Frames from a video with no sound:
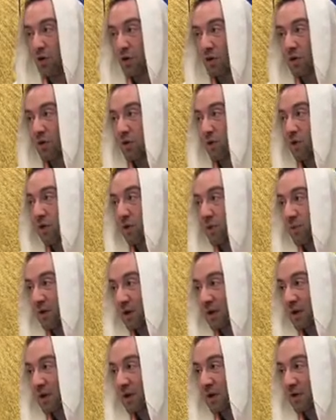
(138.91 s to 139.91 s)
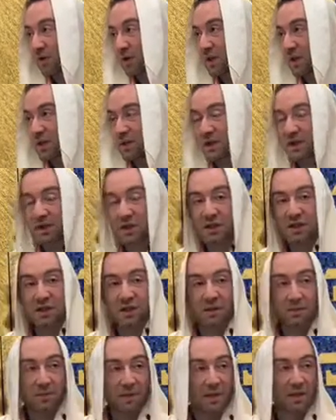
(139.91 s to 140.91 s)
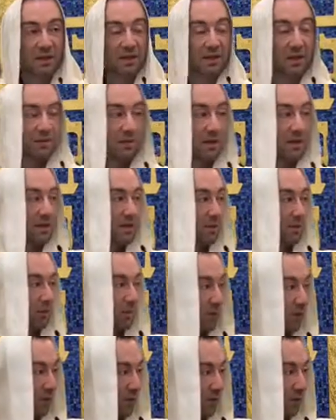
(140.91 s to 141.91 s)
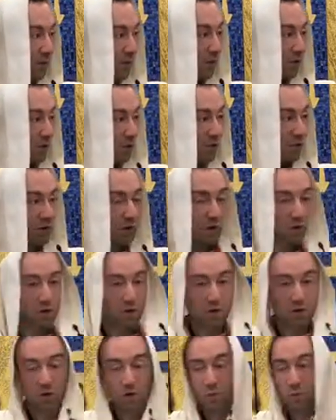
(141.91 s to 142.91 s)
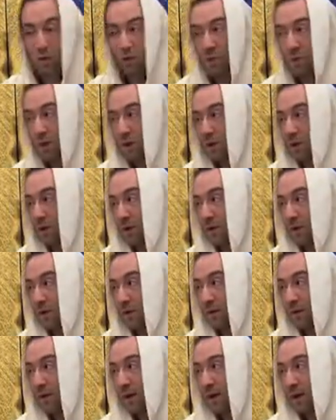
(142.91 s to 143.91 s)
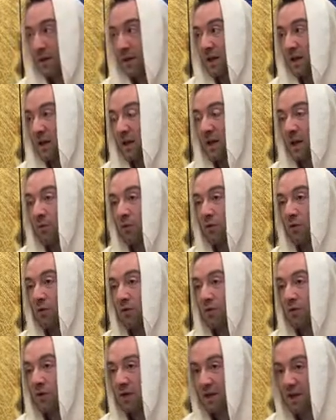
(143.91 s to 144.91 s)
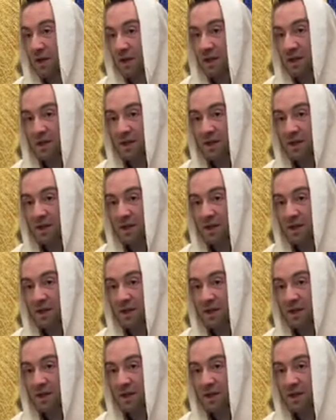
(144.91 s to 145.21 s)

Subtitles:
It took a few months. He realized, like, she's an amazing, amazing, beautiful, good human being. Then he came over to the king.